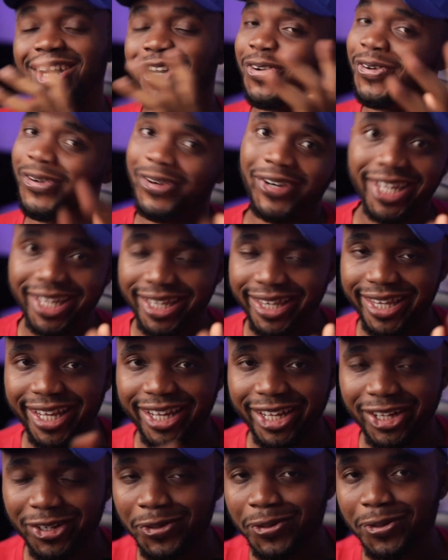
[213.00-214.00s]
or a
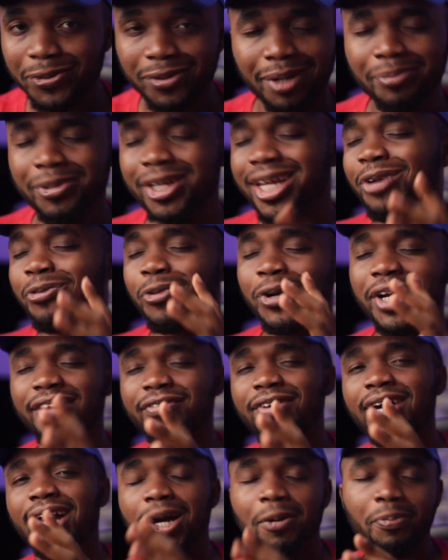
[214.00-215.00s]
day ago. I mean,
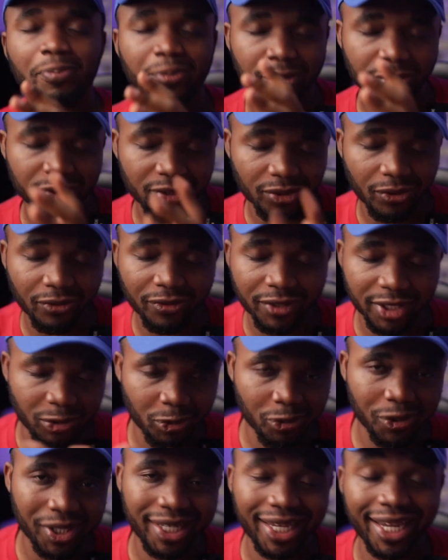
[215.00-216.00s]
whatever happened over the
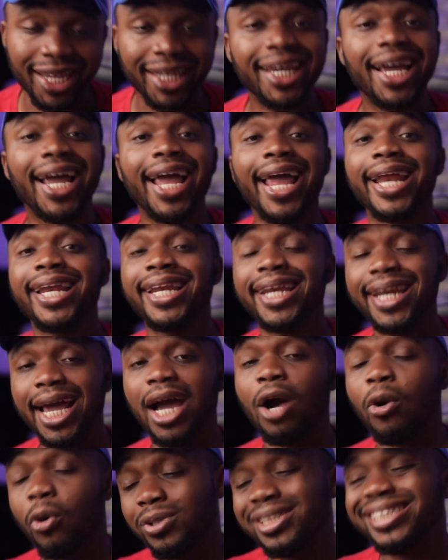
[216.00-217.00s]
weekend and
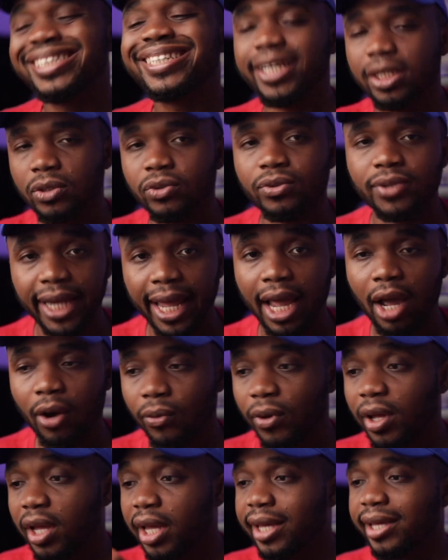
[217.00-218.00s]
now or till now.
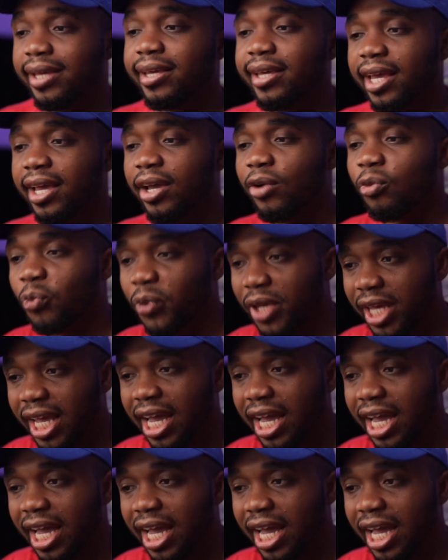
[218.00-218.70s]
Here we